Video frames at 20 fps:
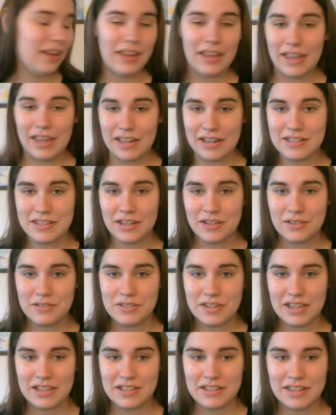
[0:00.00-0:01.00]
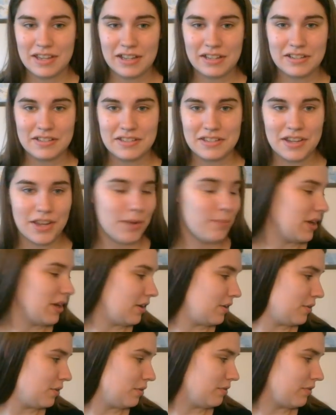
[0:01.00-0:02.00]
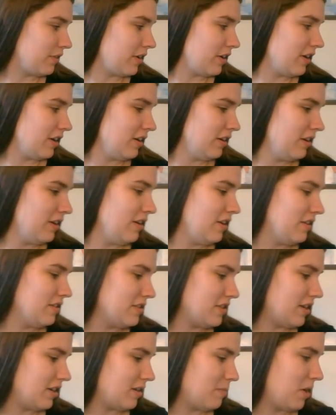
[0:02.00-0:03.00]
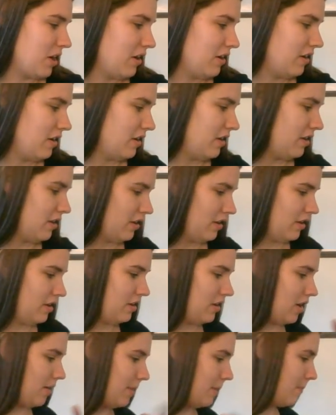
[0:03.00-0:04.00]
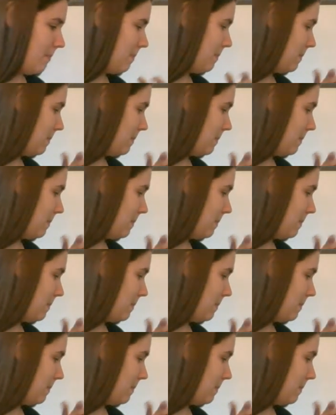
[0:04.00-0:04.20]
and it sounds like Zelda's coming over. Zelda, come here. Up.